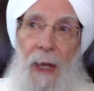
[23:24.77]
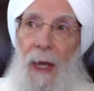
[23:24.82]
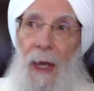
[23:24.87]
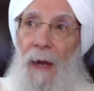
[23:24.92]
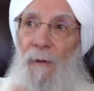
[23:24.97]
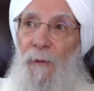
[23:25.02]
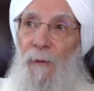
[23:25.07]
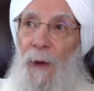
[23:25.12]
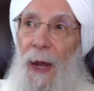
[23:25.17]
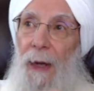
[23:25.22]

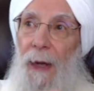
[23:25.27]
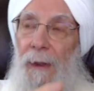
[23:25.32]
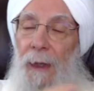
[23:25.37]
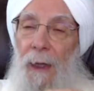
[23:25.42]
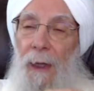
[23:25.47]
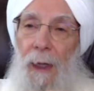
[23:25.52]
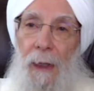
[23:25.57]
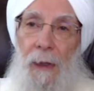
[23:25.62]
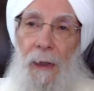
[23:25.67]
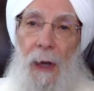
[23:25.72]
In fact,
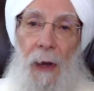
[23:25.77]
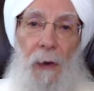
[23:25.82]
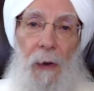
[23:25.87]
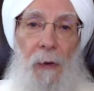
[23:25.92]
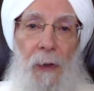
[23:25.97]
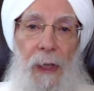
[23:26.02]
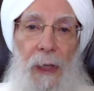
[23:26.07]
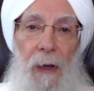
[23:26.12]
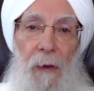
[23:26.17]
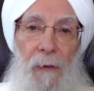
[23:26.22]
not
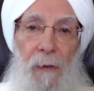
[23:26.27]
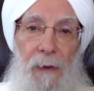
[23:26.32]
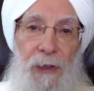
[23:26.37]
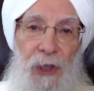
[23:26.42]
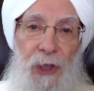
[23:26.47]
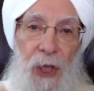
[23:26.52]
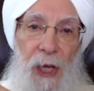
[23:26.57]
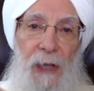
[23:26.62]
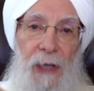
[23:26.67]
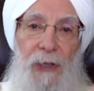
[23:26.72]
only are there
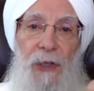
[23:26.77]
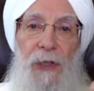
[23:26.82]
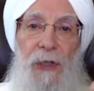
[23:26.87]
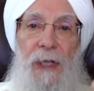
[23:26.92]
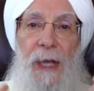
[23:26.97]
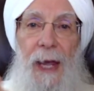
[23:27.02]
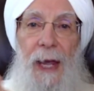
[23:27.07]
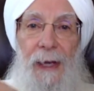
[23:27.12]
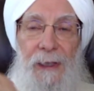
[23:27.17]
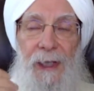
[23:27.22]
changes
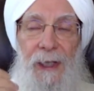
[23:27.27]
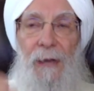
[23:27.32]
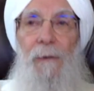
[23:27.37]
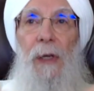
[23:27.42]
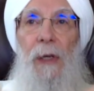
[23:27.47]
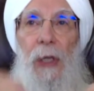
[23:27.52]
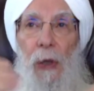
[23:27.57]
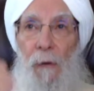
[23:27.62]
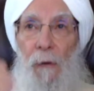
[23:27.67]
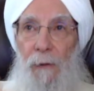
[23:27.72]
in
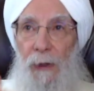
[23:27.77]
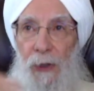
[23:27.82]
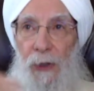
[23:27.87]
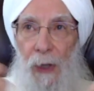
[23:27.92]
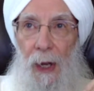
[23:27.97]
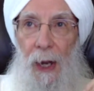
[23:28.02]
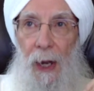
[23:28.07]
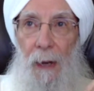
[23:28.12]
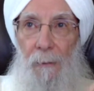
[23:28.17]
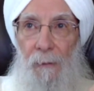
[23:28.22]
activity over
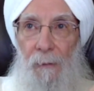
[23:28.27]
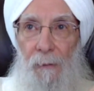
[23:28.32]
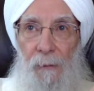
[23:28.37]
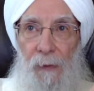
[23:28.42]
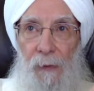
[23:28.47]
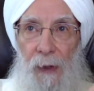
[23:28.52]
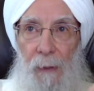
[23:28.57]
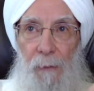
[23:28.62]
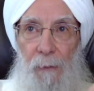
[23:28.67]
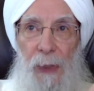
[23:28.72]
time,
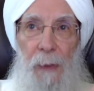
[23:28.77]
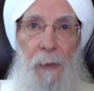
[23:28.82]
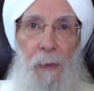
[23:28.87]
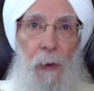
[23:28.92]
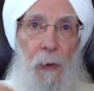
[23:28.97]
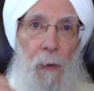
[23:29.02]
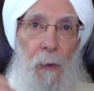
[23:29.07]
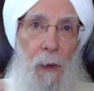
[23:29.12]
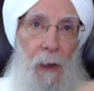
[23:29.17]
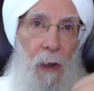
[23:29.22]
that
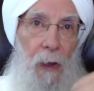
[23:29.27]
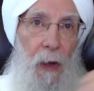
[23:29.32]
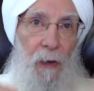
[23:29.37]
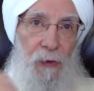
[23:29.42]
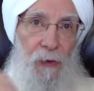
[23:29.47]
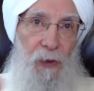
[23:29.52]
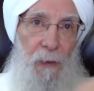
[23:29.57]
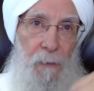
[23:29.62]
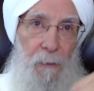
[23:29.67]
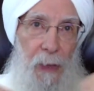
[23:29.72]
people who are
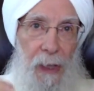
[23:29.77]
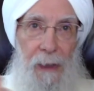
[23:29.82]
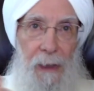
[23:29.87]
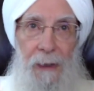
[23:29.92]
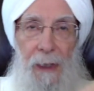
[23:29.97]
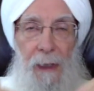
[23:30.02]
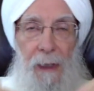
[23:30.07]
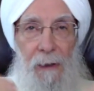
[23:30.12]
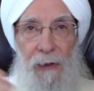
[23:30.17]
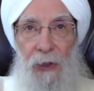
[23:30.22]
long-term
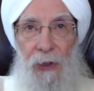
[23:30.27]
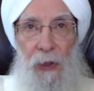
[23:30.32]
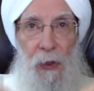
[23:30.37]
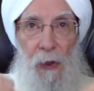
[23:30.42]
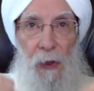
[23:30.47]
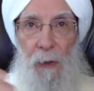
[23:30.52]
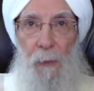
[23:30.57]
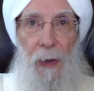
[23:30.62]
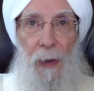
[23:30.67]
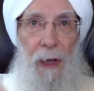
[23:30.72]
meditators and
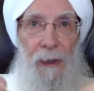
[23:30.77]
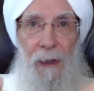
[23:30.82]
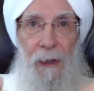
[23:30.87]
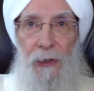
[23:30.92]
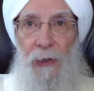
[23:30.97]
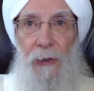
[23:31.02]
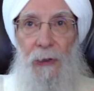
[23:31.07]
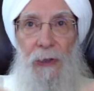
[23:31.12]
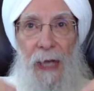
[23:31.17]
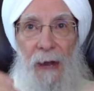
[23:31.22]
yoga
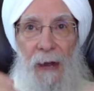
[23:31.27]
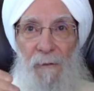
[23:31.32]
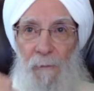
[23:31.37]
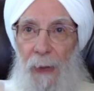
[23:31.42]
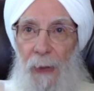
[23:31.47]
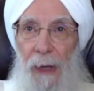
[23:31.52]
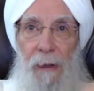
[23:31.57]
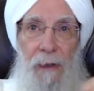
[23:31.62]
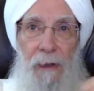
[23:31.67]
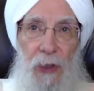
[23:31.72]
practitioners have
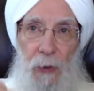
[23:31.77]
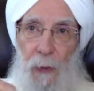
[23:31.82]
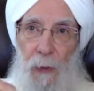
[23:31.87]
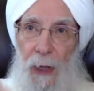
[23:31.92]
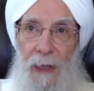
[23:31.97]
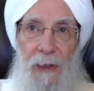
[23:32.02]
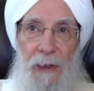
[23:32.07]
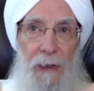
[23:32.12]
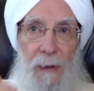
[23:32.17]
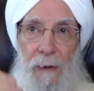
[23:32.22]
better
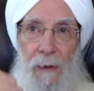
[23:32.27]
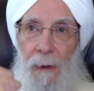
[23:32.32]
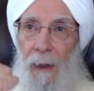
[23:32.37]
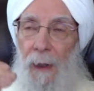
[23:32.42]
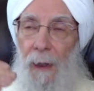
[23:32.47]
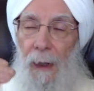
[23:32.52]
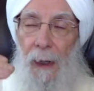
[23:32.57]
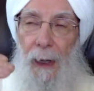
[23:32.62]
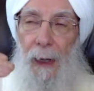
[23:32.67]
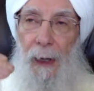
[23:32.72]
stress and
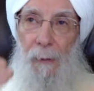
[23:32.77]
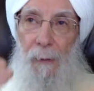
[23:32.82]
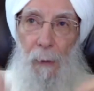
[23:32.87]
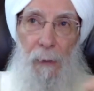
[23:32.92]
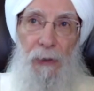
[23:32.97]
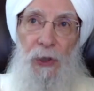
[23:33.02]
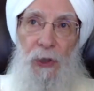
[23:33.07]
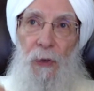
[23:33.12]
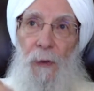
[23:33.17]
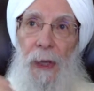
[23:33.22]

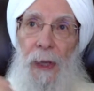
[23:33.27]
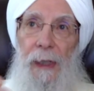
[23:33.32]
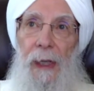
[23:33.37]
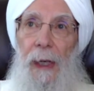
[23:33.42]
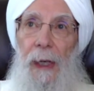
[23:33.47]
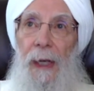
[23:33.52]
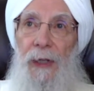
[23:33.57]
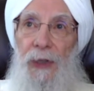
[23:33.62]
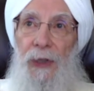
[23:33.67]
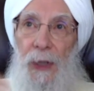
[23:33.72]
emotion
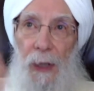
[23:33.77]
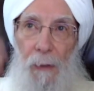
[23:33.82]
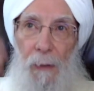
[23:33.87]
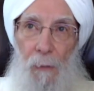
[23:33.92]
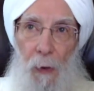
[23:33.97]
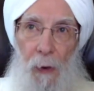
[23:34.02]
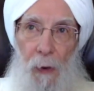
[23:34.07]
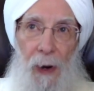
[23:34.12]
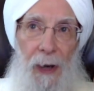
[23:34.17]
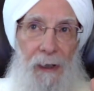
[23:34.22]
regulation and
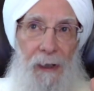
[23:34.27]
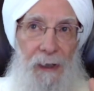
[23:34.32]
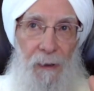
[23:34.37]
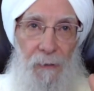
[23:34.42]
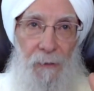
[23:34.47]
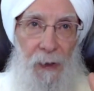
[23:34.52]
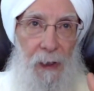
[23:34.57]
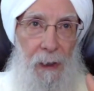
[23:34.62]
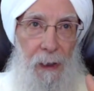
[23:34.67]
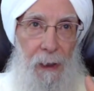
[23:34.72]
more
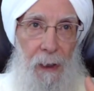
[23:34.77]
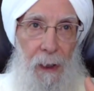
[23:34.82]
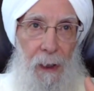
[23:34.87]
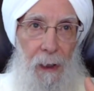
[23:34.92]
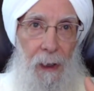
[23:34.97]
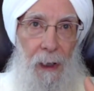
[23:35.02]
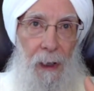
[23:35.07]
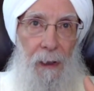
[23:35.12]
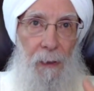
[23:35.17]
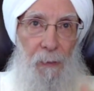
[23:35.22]
activity
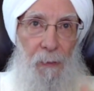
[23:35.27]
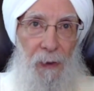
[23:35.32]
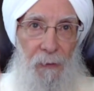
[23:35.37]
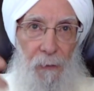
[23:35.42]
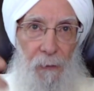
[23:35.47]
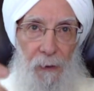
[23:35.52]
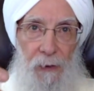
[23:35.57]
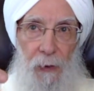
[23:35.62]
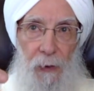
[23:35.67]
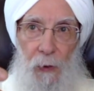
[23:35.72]
in the
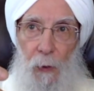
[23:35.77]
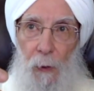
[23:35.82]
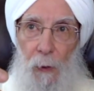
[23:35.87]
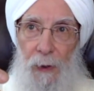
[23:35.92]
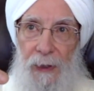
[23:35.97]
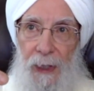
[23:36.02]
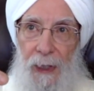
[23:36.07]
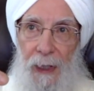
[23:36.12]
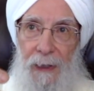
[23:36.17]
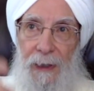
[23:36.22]
prefrontal
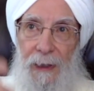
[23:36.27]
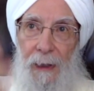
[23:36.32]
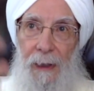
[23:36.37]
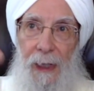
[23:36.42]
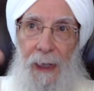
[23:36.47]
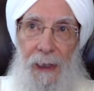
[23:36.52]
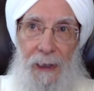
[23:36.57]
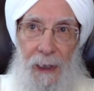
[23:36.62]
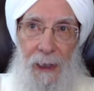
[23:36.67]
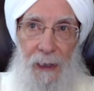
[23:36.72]
cortex and
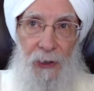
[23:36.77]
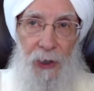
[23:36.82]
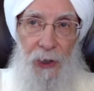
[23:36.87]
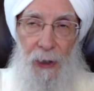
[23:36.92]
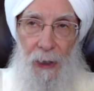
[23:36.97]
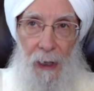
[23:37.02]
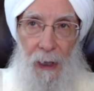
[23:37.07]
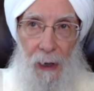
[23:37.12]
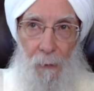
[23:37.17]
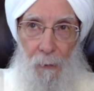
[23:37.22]
the
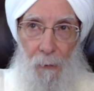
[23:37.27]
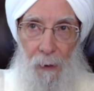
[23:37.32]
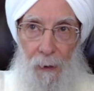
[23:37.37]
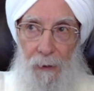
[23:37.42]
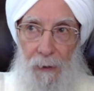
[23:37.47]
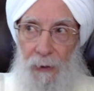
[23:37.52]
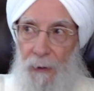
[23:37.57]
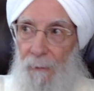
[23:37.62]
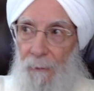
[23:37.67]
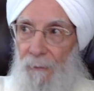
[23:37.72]
attention
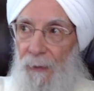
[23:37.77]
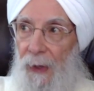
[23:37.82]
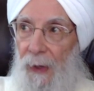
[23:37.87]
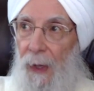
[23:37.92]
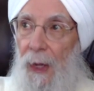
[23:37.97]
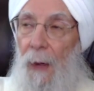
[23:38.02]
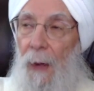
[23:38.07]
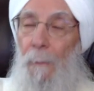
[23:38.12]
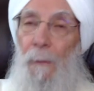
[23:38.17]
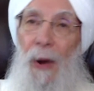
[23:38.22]
networks,
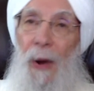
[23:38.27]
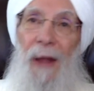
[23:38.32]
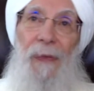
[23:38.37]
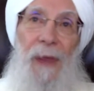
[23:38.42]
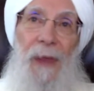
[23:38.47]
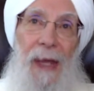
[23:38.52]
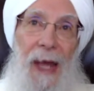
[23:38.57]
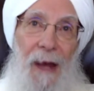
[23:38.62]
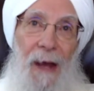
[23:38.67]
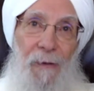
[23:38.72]
but
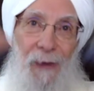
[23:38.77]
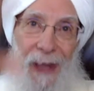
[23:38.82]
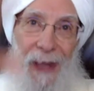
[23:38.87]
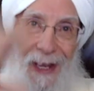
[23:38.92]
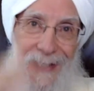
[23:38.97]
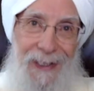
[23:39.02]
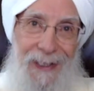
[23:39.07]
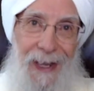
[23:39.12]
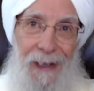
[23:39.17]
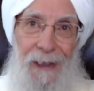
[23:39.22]
they have
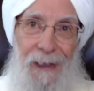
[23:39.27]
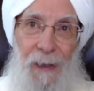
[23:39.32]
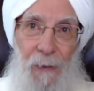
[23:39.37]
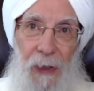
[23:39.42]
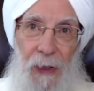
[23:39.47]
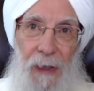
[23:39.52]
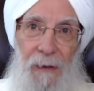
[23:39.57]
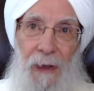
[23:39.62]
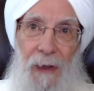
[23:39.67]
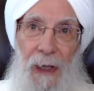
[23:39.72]
less
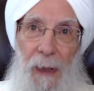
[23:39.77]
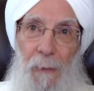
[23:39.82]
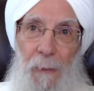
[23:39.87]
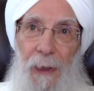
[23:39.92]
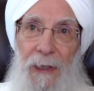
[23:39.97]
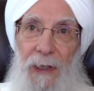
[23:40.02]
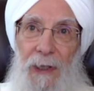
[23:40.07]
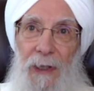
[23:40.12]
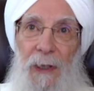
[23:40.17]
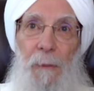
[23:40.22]
activity in the
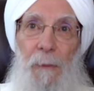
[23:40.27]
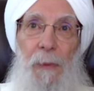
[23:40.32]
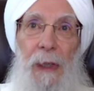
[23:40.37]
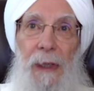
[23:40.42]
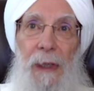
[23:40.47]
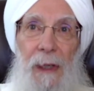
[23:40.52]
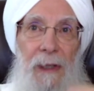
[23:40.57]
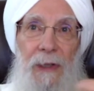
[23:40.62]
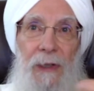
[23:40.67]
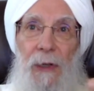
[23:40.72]
limbic system
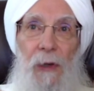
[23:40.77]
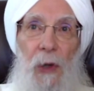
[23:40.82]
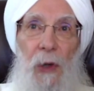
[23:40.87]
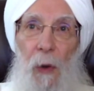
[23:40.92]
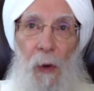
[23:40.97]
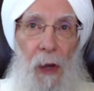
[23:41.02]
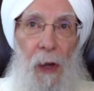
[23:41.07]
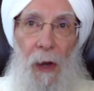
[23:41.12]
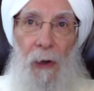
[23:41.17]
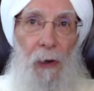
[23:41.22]
because they're
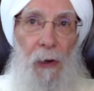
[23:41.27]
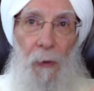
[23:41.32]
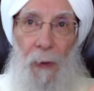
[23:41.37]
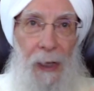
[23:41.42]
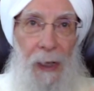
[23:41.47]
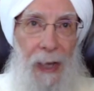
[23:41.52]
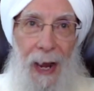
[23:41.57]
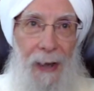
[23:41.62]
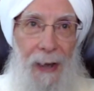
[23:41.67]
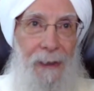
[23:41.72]
no longer
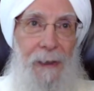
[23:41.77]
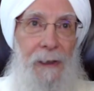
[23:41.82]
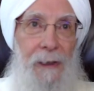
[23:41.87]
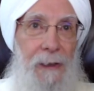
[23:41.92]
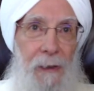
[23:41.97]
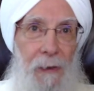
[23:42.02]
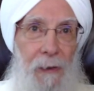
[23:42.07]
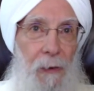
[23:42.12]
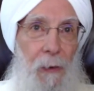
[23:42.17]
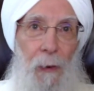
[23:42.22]
reacting
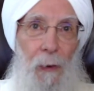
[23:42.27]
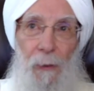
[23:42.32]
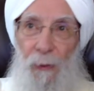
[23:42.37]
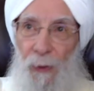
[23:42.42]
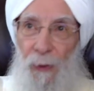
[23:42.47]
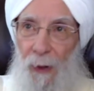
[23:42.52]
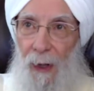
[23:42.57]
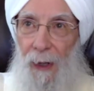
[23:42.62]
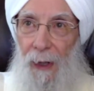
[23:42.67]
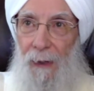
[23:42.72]
to their own
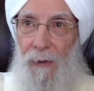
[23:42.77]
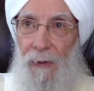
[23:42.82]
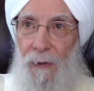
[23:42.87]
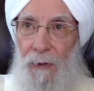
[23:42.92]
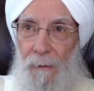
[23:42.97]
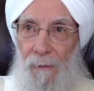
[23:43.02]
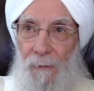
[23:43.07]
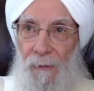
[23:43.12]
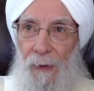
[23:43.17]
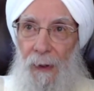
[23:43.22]
thoughts.
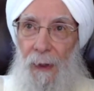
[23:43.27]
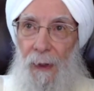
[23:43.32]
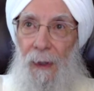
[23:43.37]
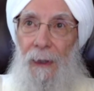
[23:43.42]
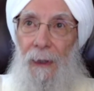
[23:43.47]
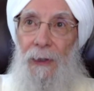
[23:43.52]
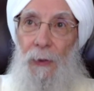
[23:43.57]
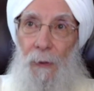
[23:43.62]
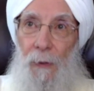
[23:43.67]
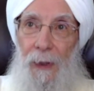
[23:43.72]

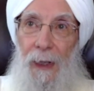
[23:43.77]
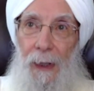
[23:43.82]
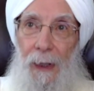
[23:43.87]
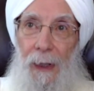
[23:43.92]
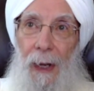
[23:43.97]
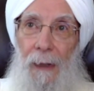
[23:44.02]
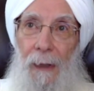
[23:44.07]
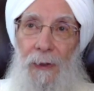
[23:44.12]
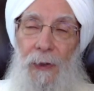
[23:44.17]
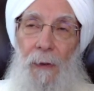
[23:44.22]
So
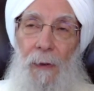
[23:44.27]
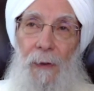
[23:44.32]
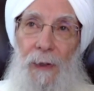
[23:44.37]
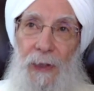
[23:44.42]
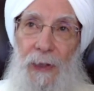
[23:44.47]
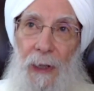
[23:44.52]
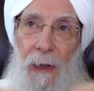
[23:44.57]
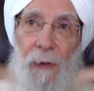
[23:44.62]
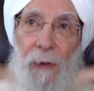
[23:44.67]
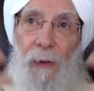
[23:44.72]

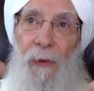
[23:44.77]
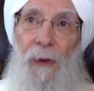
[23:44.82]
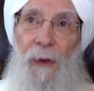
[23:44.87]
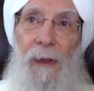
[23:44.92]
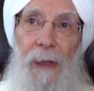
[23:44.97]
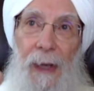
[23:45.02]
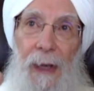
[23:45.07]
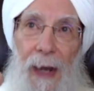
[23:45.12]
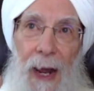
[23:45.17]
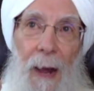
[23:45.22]
there's another thing
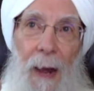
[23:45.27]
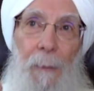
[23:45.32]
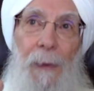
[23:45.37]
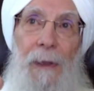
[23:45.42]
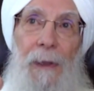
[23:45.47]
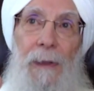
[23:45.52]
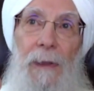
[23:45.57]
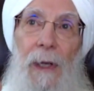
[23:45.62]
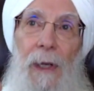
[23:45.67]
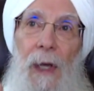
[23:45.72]
that
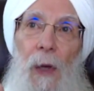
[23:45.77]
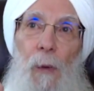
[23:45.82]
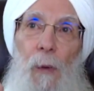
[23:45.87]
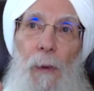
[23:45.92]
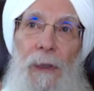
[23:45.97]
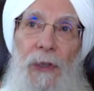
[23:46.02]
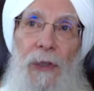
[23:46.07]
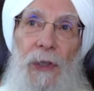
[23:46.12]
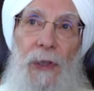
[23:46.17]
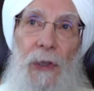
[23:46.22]
happens,
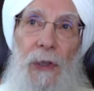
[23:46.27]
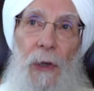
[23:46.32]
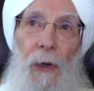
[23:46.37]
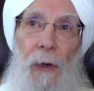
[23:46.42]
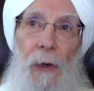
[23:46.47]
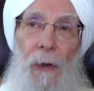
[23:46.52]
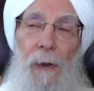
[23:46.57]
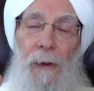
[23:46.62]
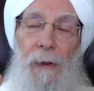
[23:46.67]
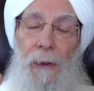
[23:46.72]
which is
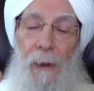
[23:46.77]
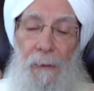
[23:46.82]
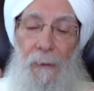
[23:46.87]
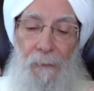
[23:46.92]
called